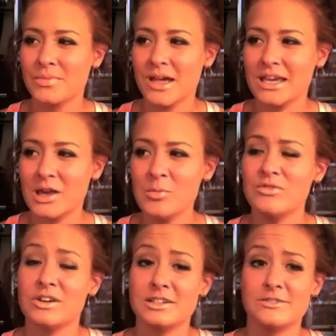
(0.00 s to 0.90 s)
it can be
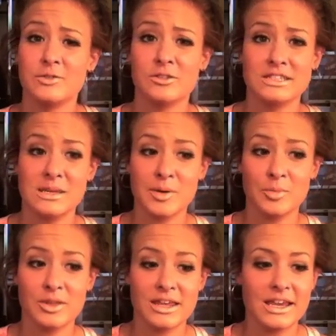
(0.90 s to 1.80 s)
very difficult to keep up
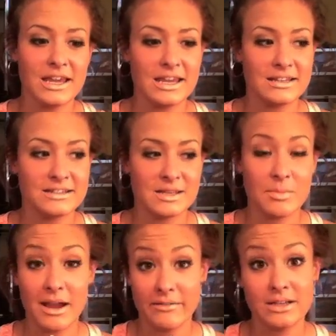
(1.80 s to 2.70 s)
with it, and to
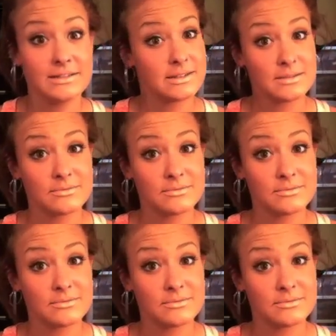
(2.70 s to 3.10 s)
balance